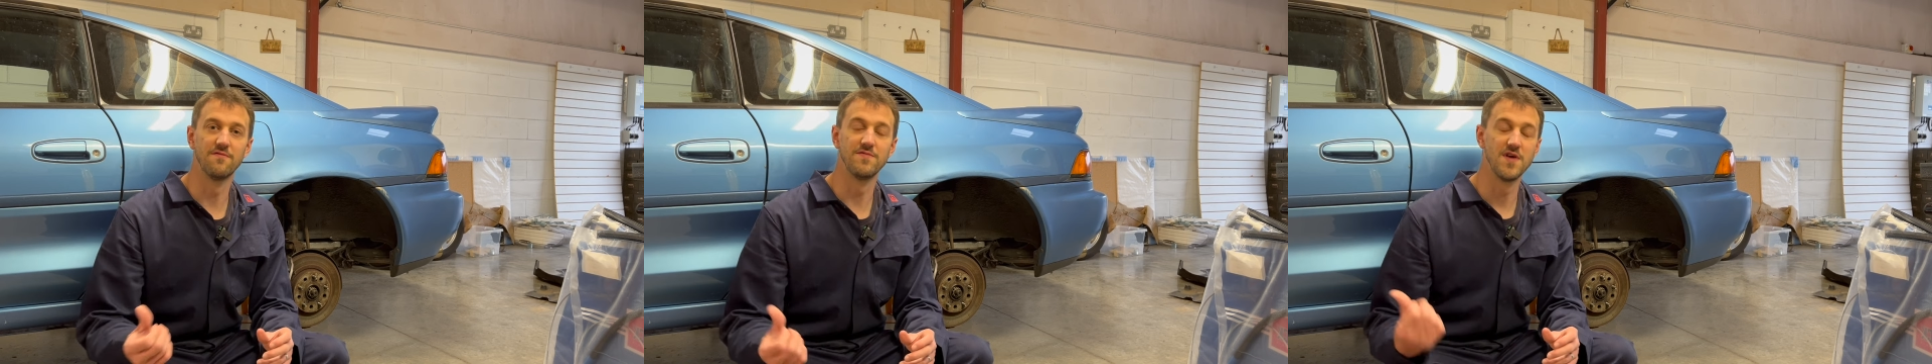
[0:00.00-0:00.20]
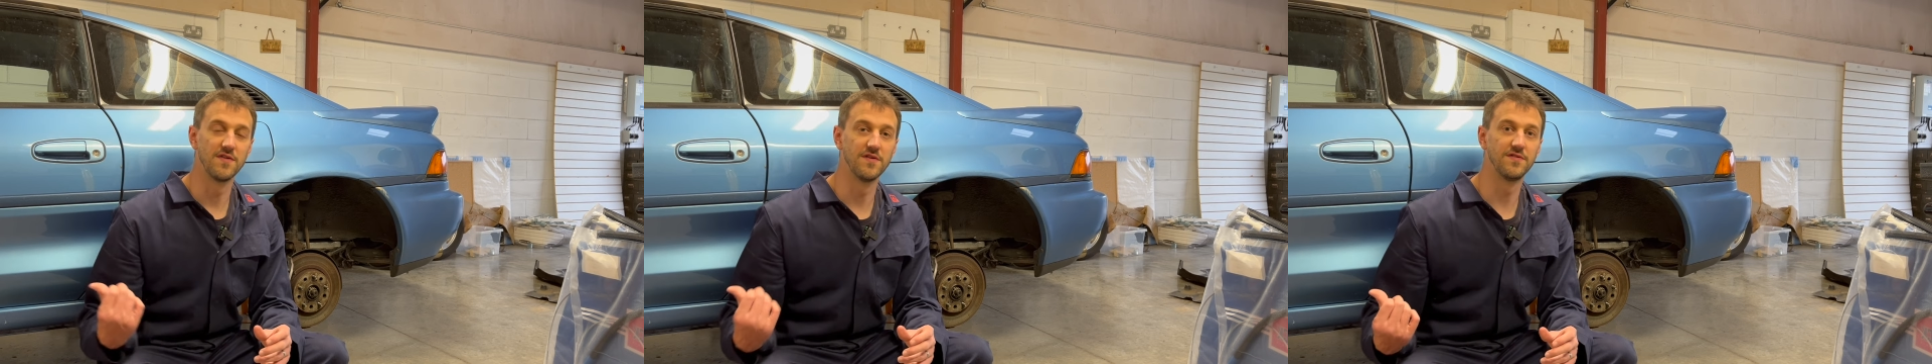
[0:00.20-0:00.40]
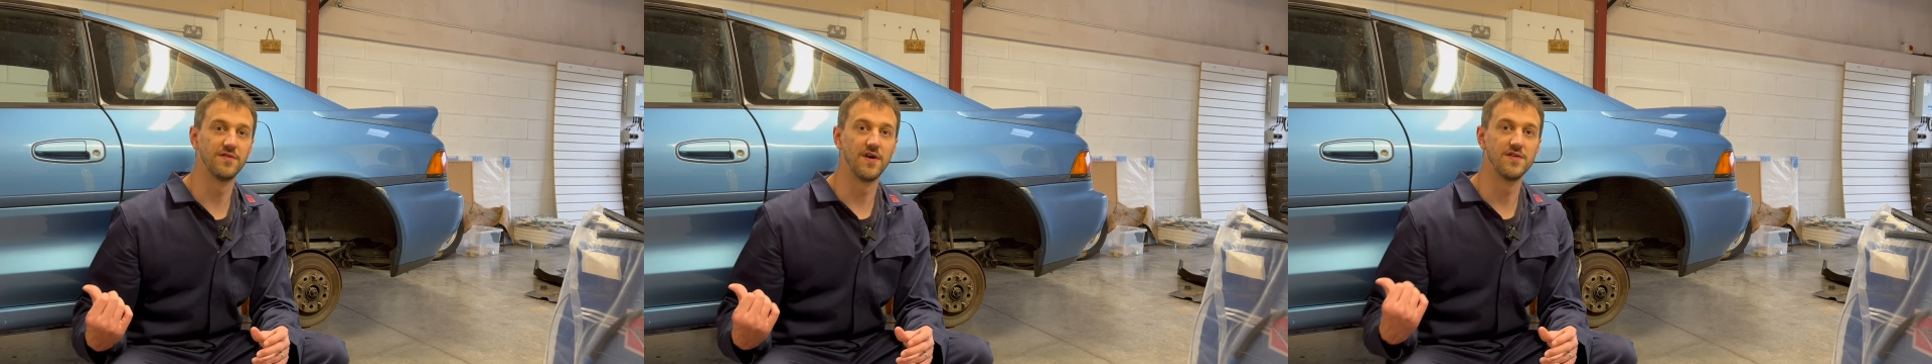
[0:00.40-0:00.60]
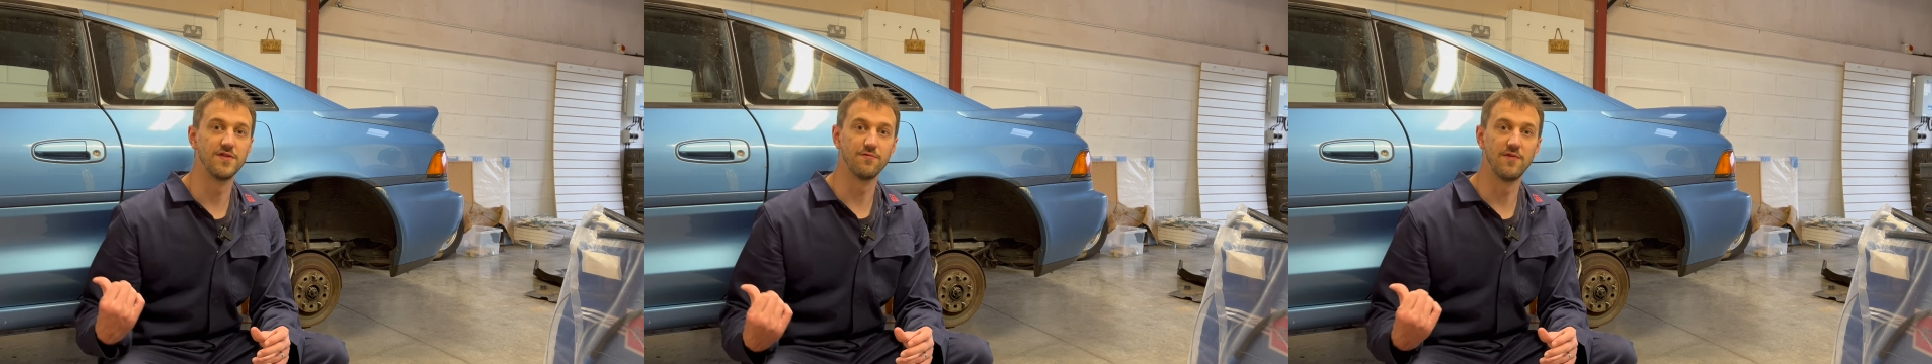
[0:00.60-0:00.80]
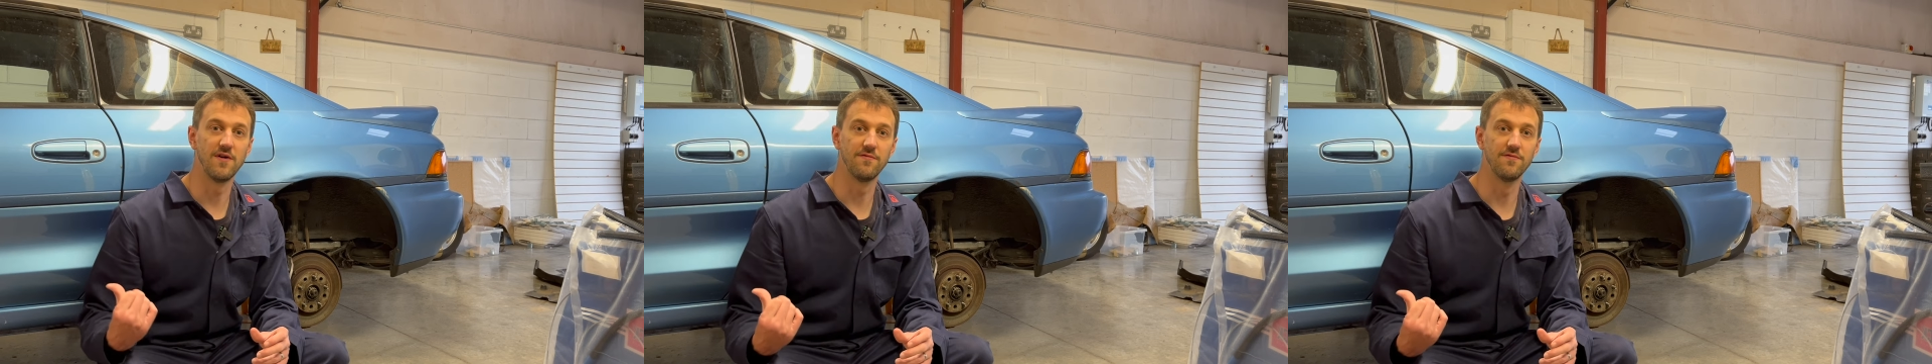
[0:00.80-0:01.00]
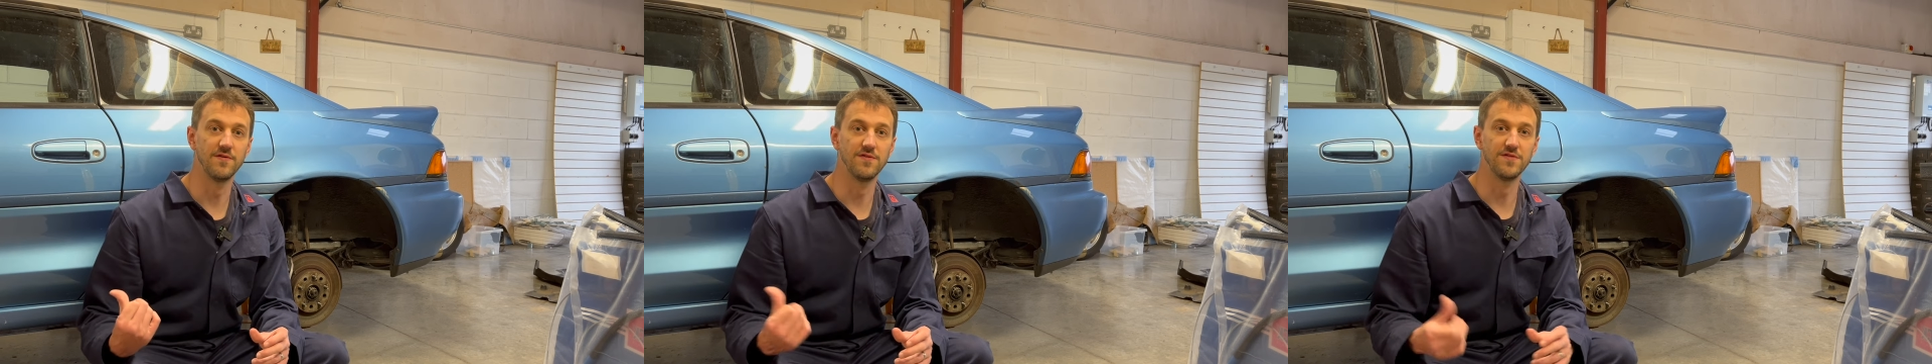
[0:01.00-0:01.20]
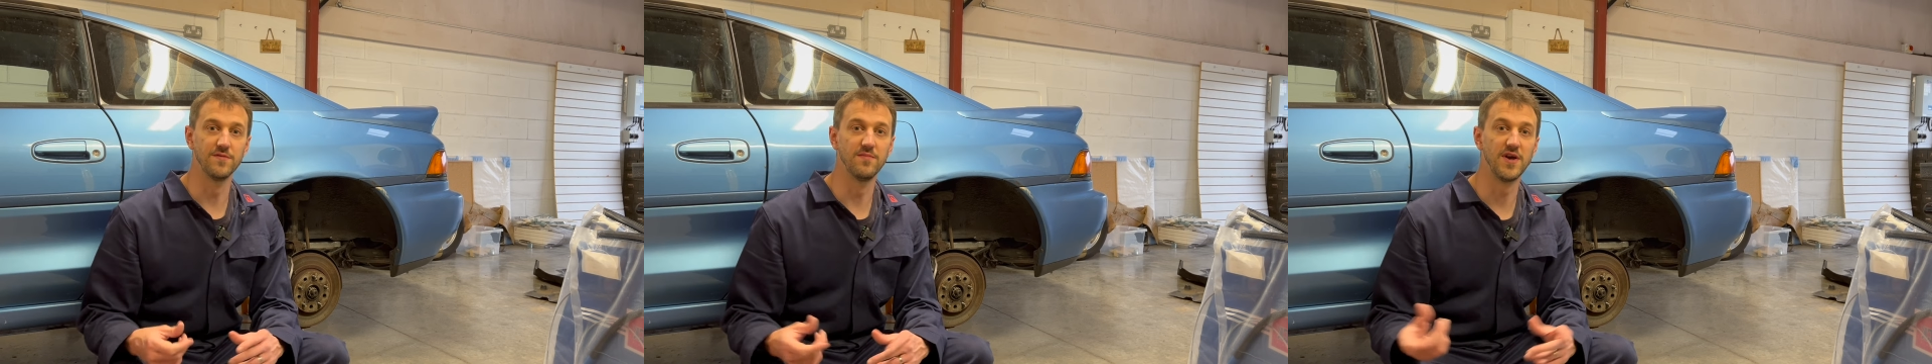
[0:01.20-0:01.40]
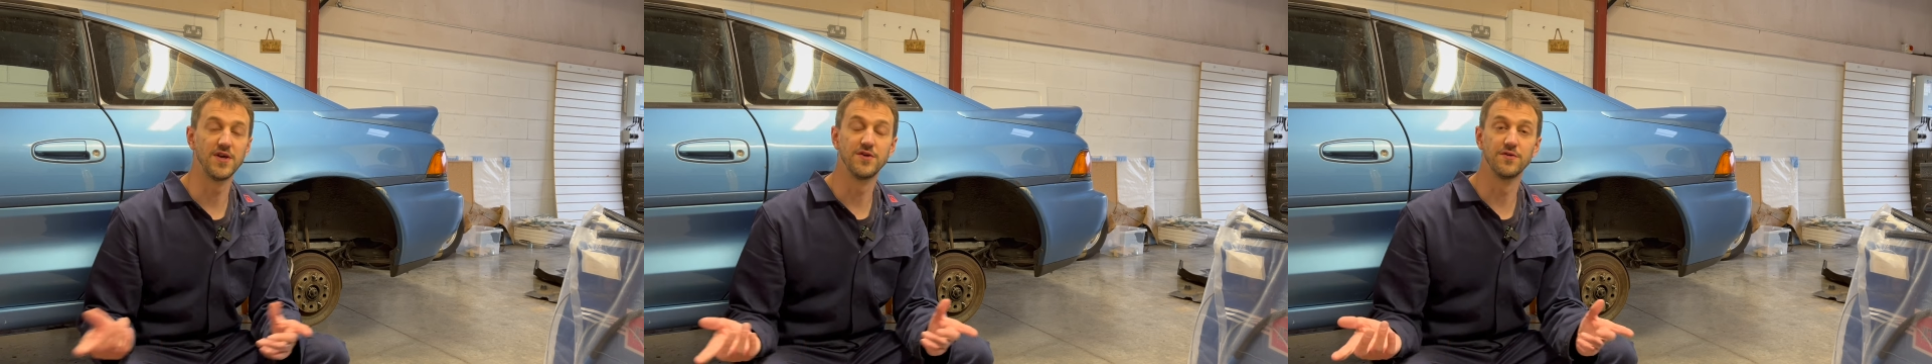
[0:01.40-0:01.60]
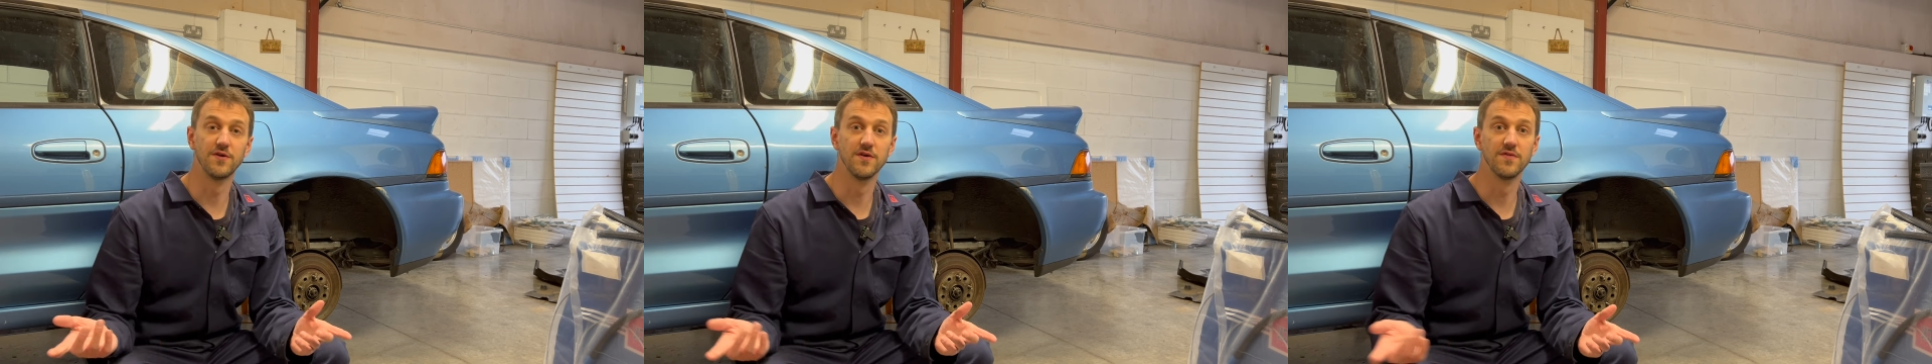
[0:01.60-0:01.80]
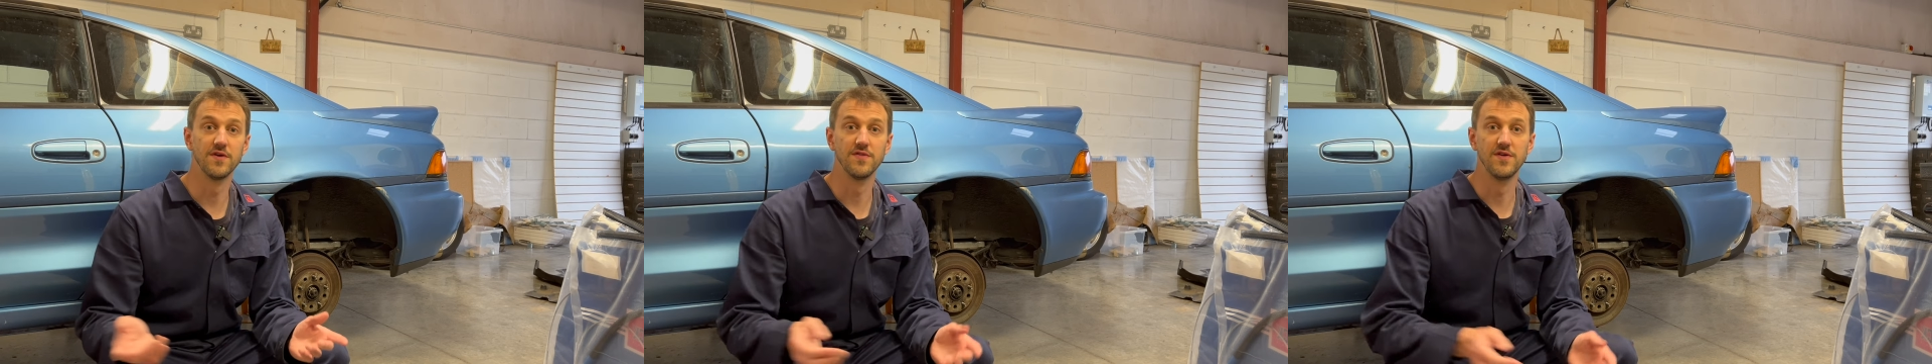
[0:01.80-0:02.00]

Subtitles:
the other side to reference and make sure that